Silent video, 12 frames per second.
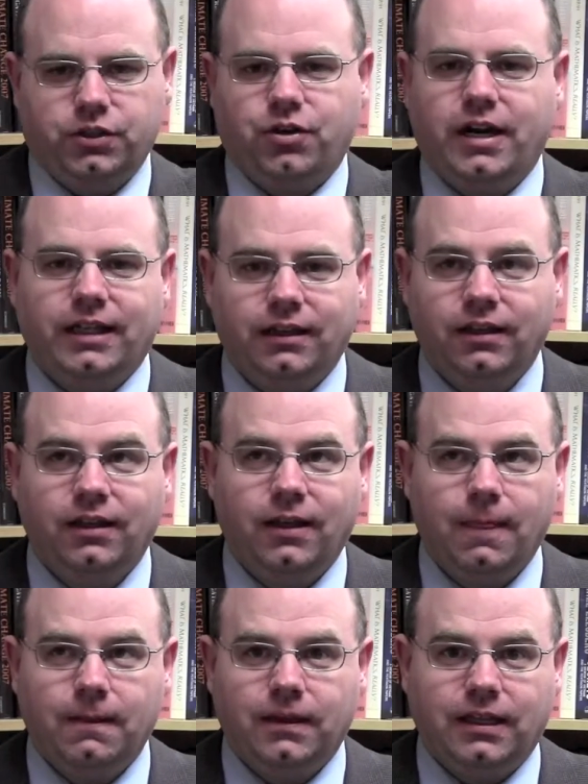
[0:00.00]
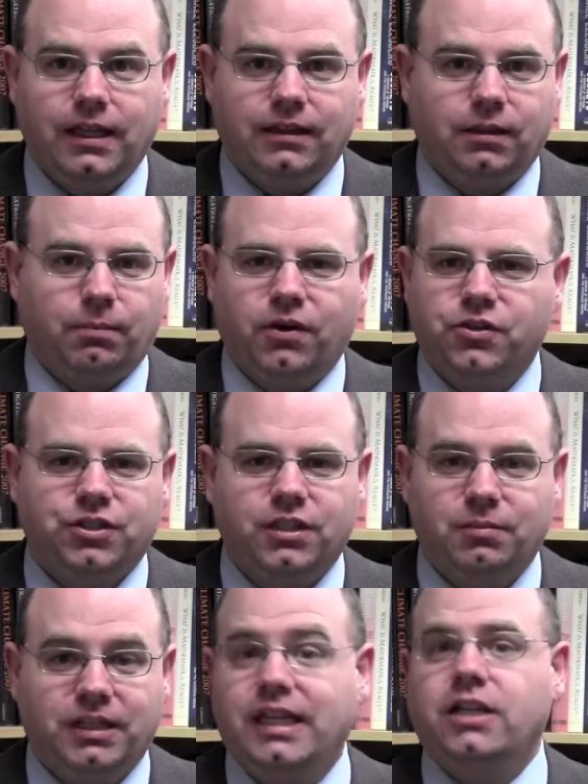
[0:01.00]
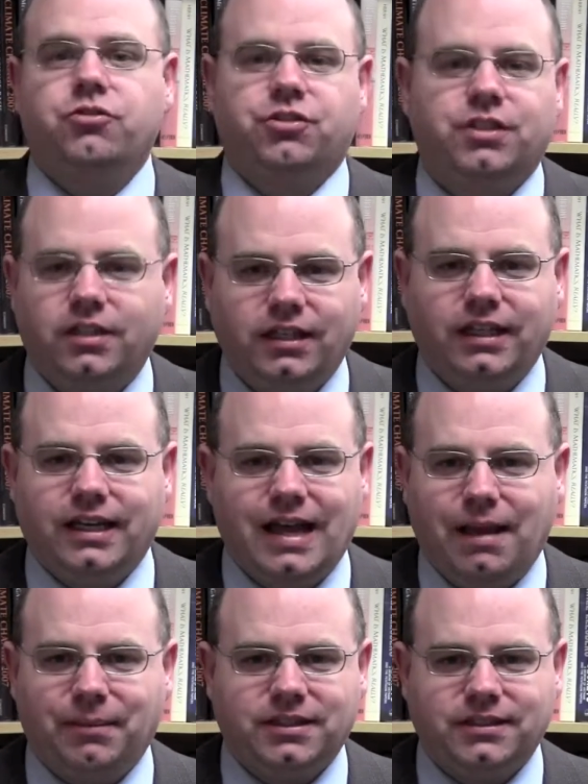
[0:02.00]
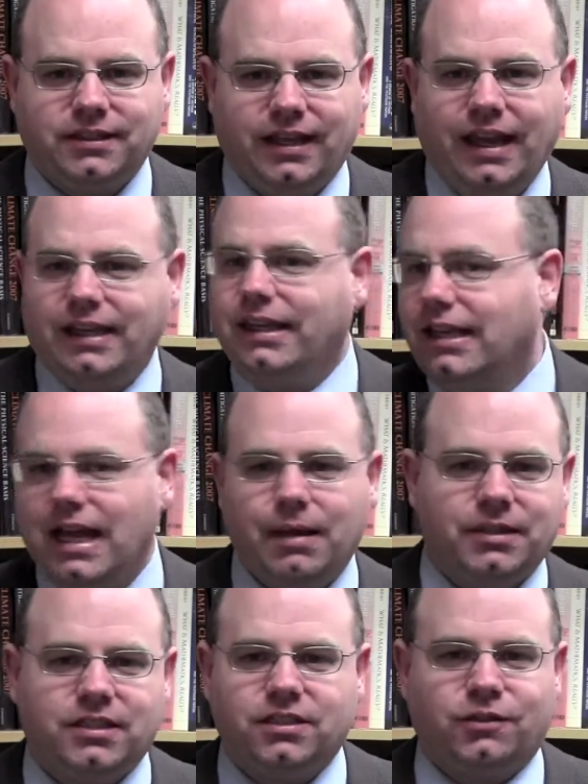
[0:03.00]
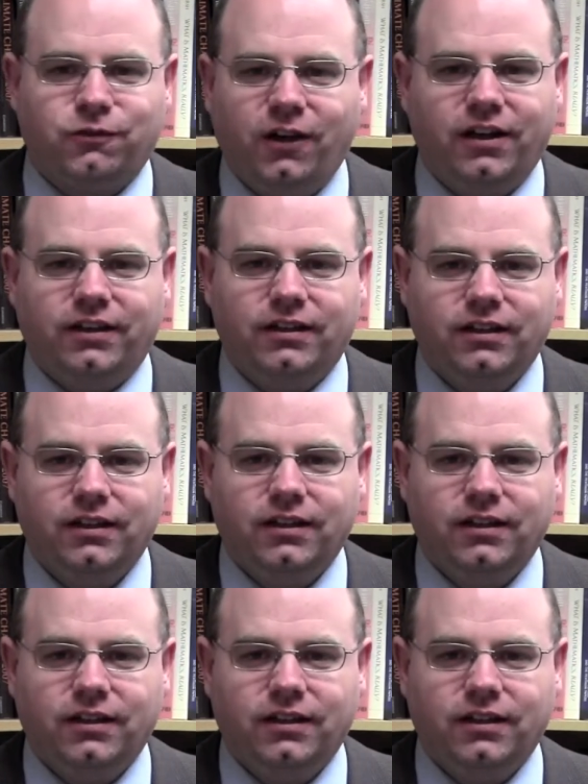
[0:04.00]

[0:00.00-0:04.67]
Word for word: to try to get the person to be interested in economics and say, hey, economics is fun.